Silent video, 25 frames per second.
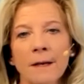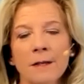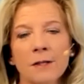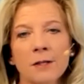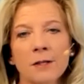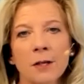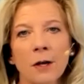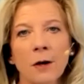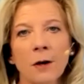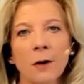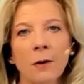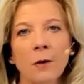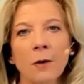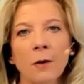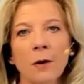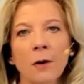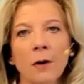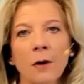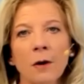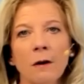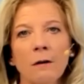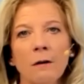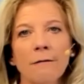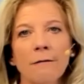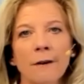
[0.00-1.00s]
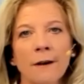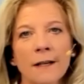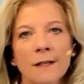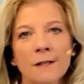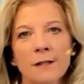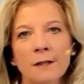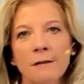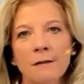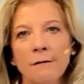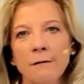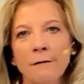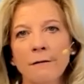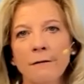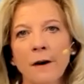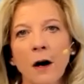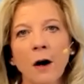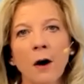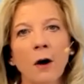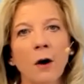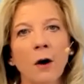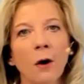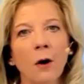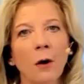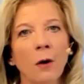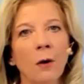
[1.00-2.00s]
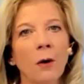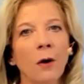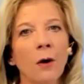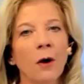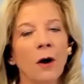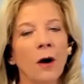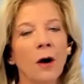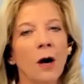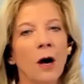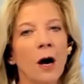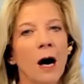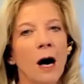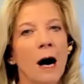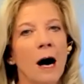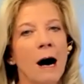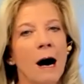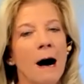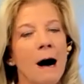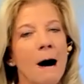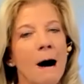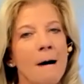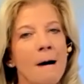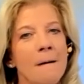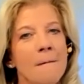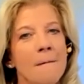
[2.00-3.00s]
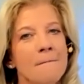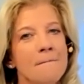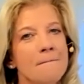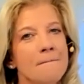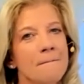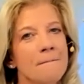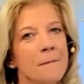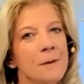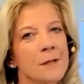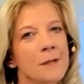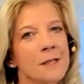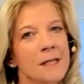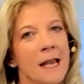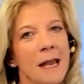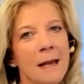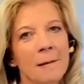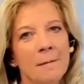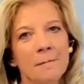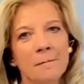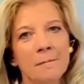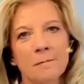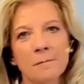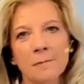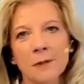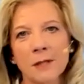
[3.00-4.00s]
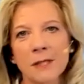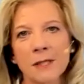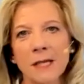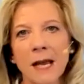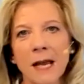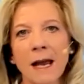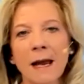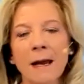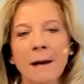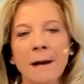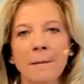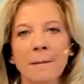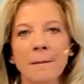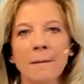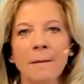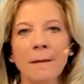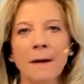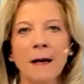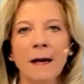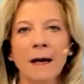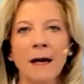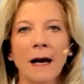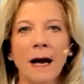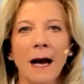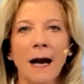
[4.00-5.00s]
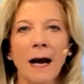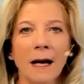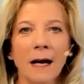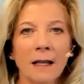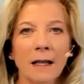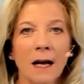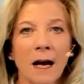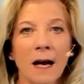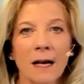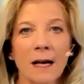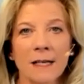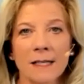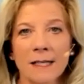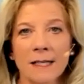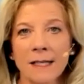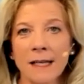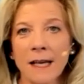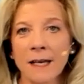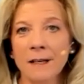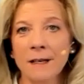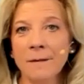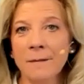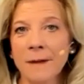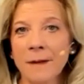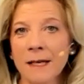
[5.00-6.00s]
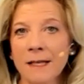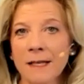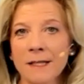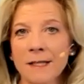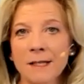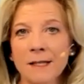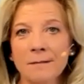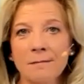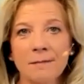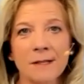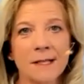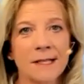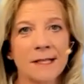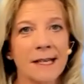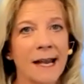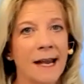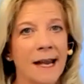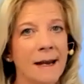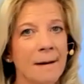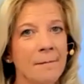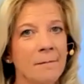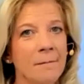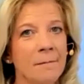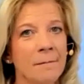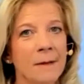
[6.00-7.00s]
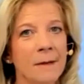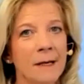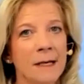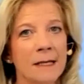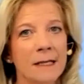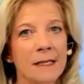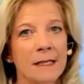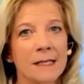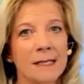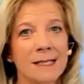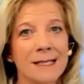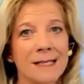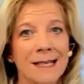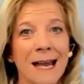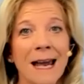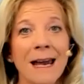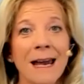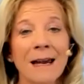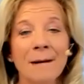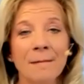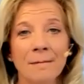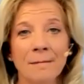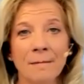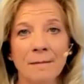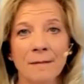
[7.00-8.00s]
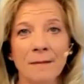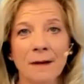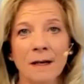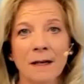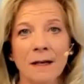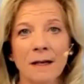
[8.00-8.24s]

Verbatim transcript: So, friends and foe, uh, same, same, allies and enemies, same, same.